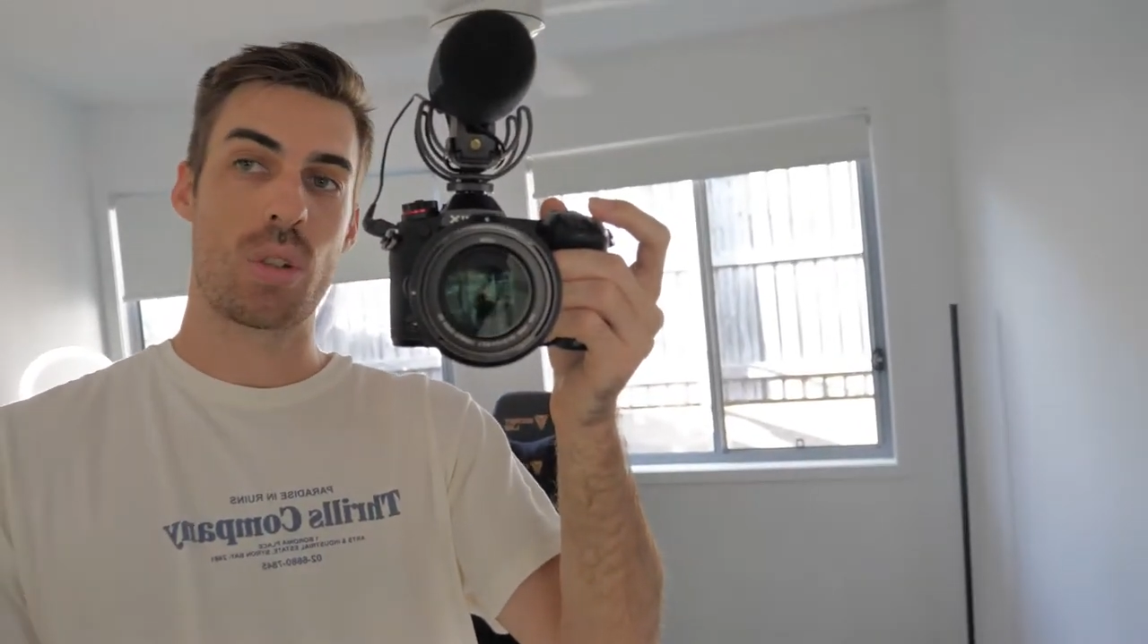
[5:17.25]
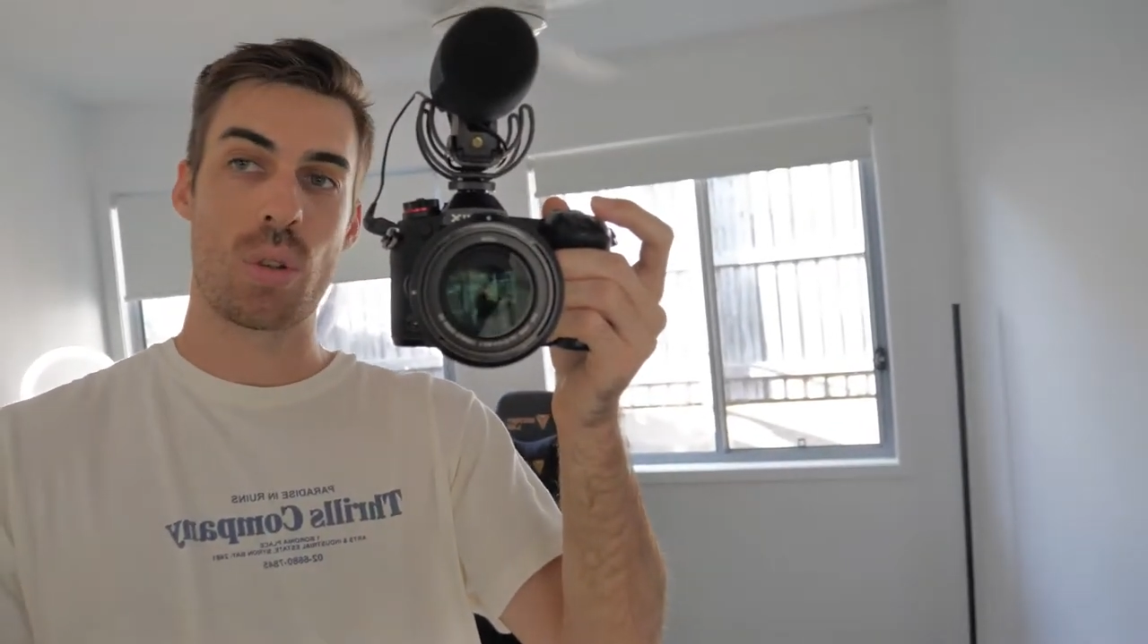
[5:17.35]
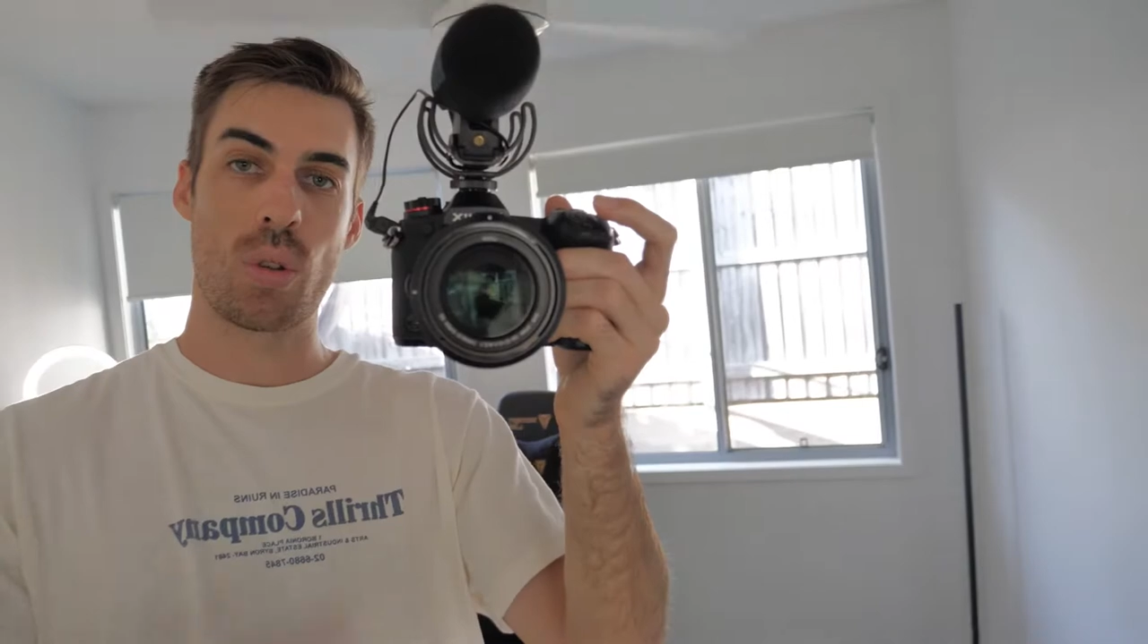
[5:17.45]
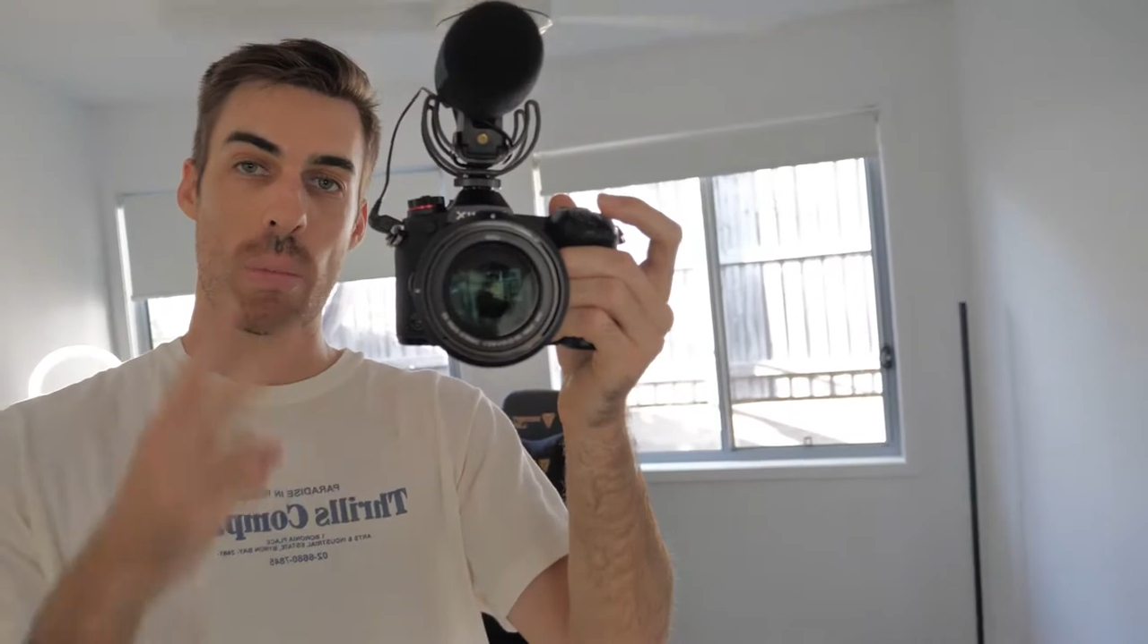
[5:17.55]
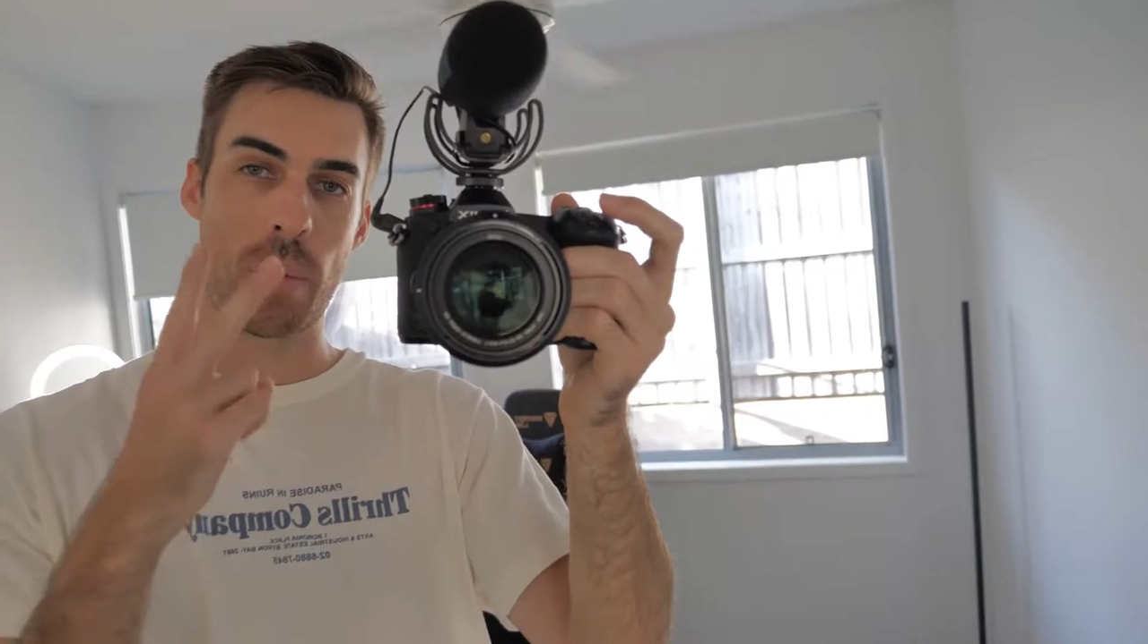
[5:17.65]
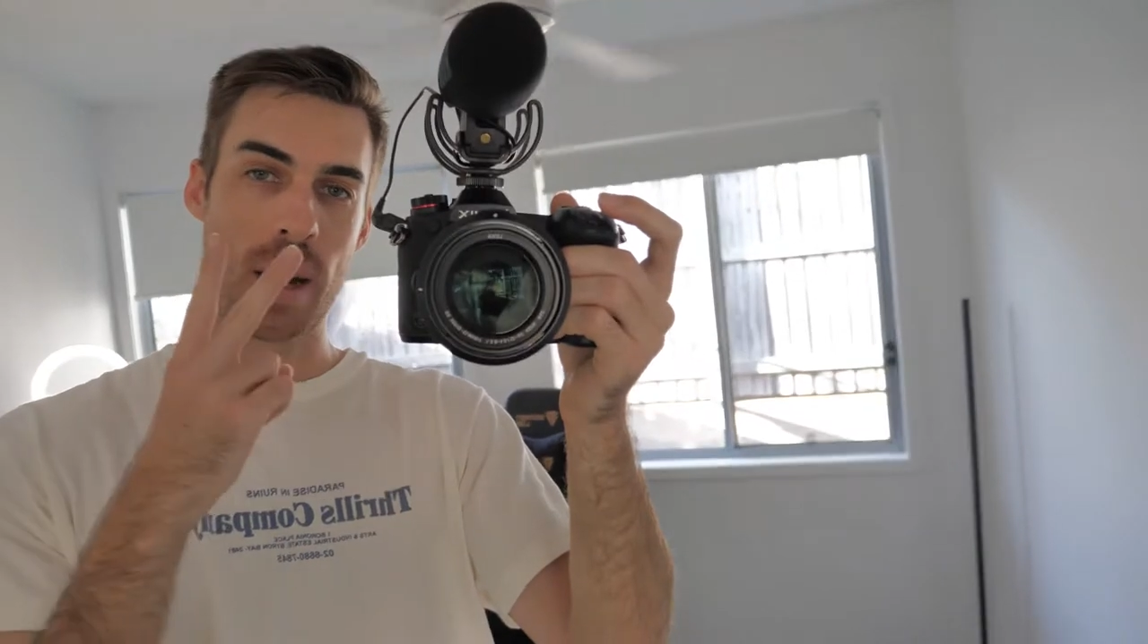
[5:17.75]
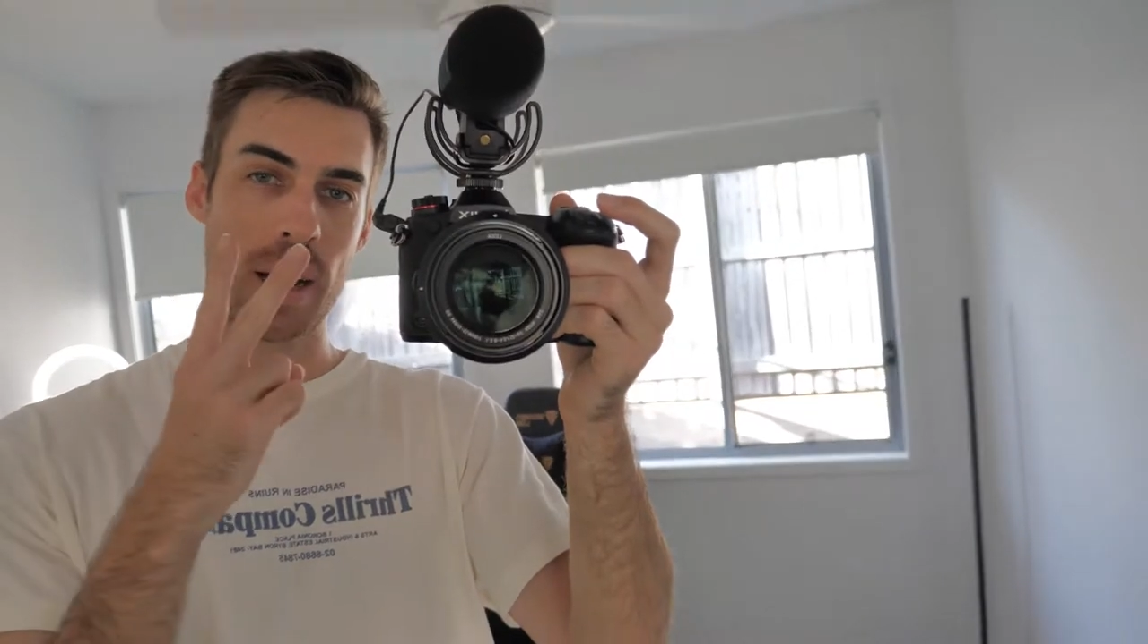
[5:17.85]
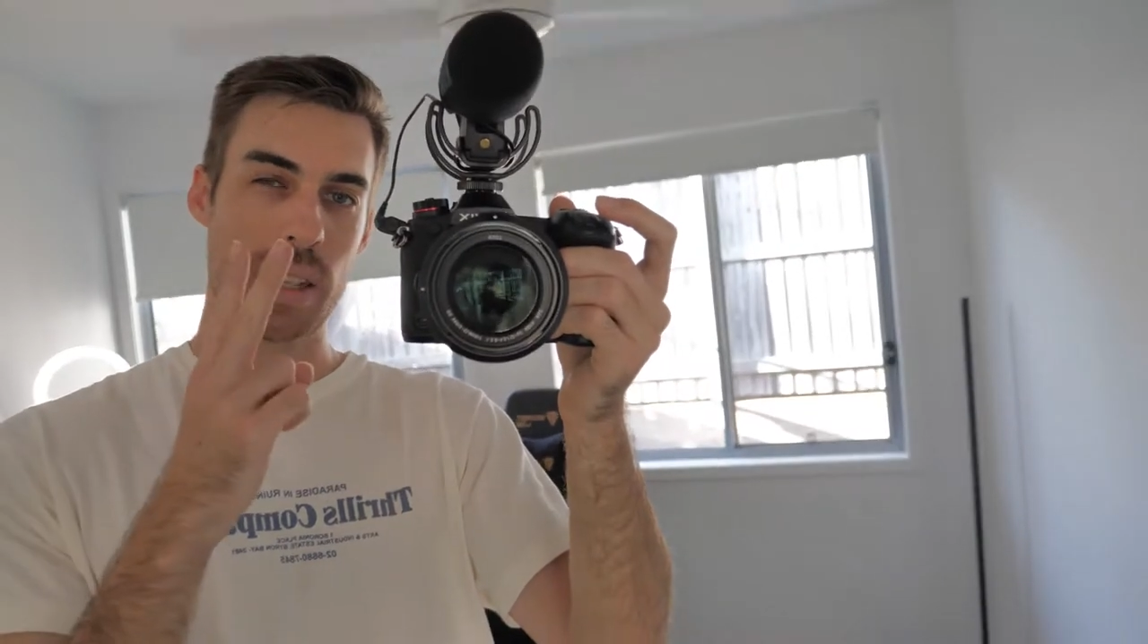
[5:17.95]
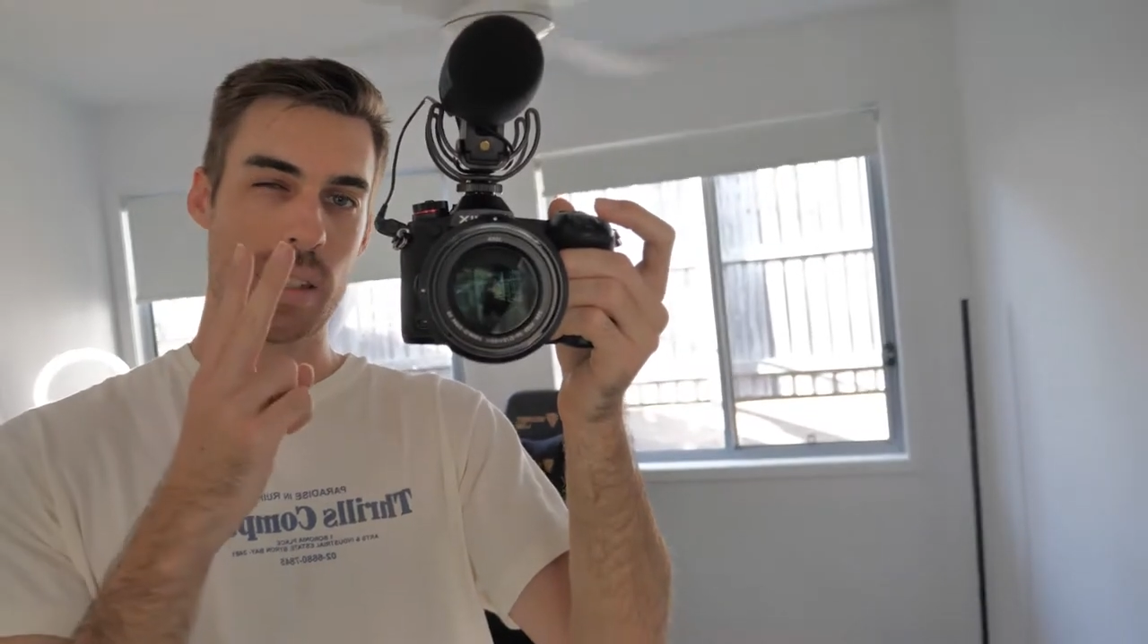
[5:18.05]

to my